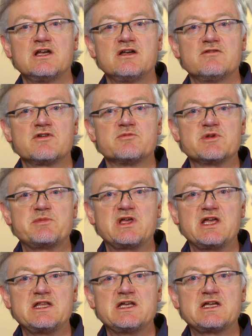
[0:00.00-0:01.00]
From the
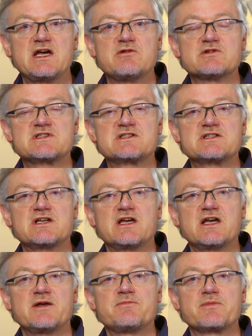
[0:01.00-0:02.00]
beginning, I was
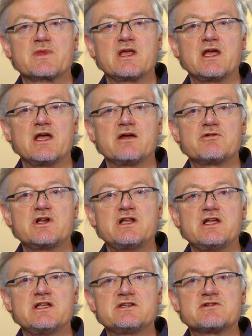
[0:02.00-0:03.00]

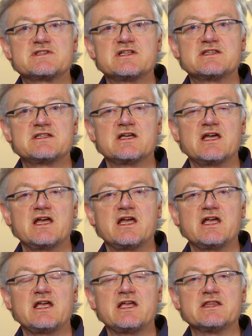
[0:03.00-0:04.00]
really interested
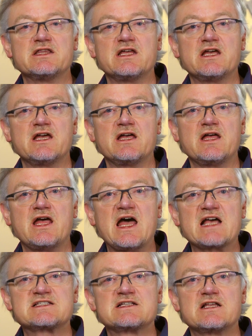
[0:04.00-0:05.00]
in
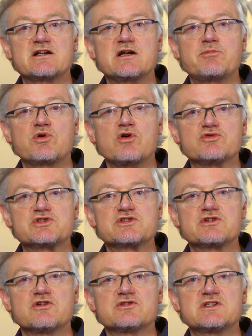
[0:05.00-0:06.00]
axillary approach.
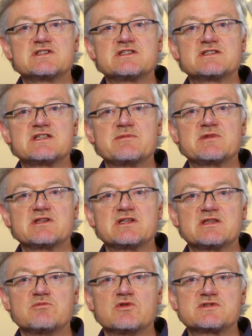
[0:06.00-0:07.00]
This is something
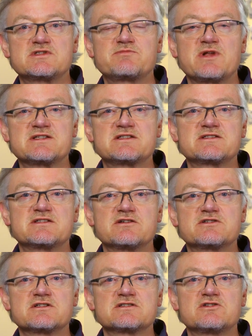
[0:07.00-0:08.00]
that most plastic
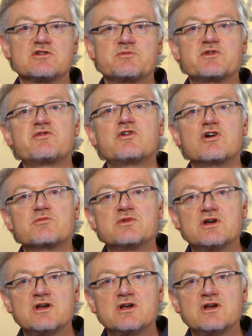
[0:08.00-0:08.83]
surgeons don't perform